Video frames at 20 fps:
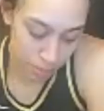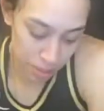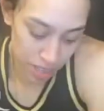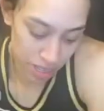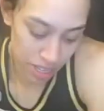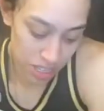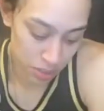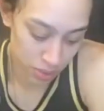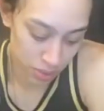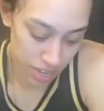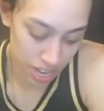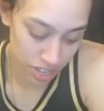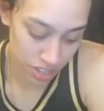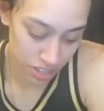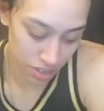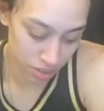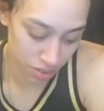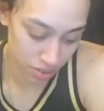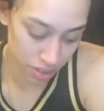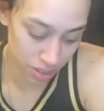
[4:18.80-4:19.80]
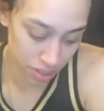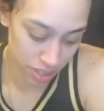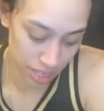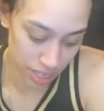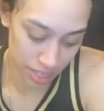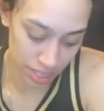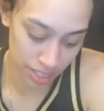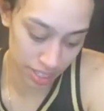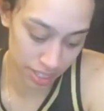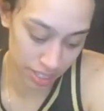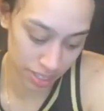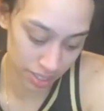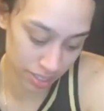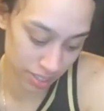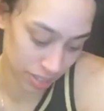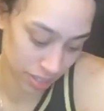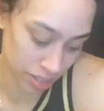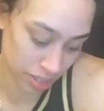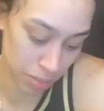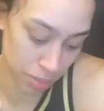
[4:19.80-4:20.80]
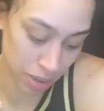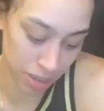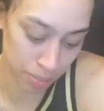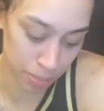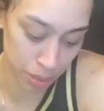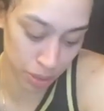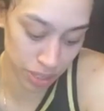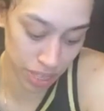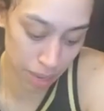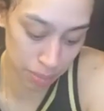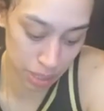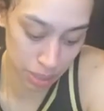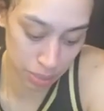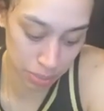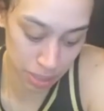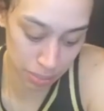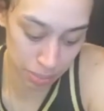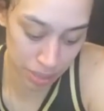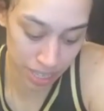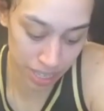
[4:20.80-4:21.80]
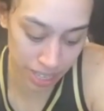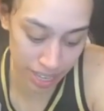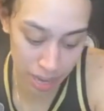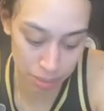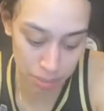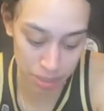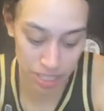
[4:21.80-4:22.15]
I mean, that's what I do. Bill came up to me in the game.